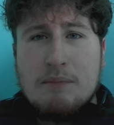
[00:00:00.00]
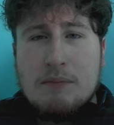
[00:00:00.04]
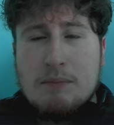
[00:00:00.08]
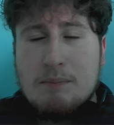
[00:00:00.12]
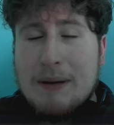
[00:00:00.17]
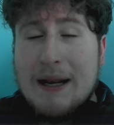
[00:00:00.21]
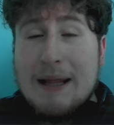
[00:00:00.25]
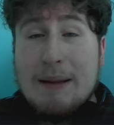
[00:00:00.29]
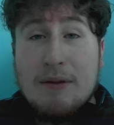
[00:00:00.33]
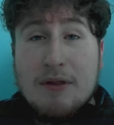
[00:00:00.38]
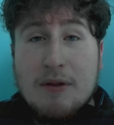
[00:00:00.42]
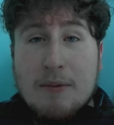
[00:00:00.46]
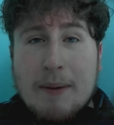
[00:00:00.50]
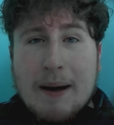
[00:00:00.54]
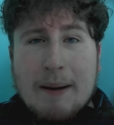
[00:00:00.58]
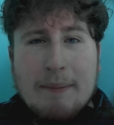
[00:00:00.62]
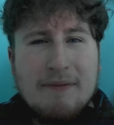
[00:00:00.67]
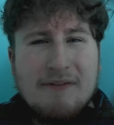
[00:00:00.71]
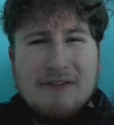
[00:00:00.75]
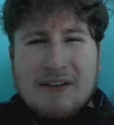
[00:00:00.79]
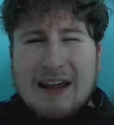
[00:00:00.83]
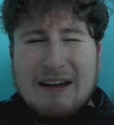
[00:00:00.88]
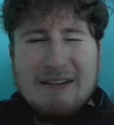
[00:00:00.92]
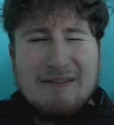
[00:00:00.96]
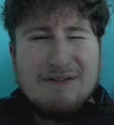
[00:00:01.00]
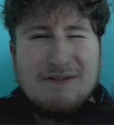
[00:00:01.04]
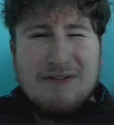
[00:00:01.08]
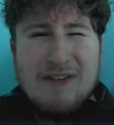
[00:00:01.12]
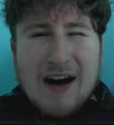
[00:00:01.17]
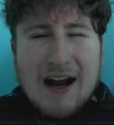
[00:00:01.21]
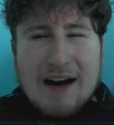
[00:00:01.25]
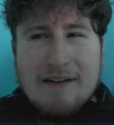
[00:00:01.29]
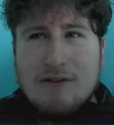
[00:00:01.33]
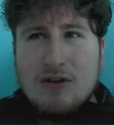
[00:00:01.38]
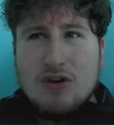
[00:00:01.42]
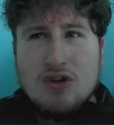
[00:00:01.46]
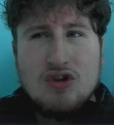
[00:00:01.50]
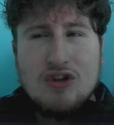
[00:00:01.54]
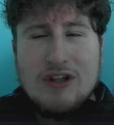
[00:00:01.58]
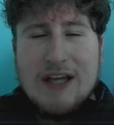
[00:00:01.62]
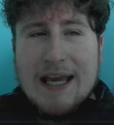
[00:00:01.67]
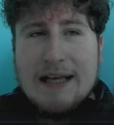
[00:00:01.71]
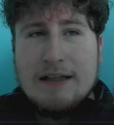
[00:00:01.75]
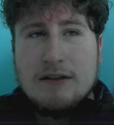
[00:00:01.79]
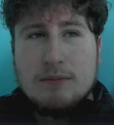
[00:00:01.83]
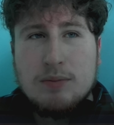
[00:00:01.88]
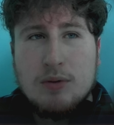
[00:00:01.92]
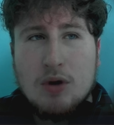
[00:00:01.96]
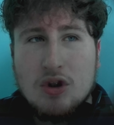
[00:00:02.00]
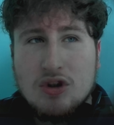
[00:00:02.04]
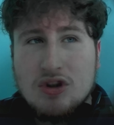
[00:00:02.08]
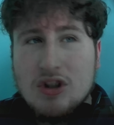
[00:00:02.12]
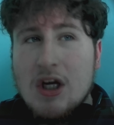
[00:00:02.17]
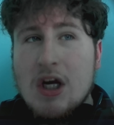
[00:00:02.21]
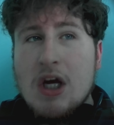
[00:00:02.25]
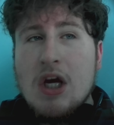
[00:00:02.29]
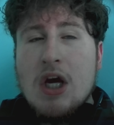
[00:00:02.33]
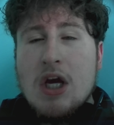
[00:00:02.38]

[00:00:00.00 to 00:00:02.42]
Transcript: playing with Mbappe for like 500 games plus,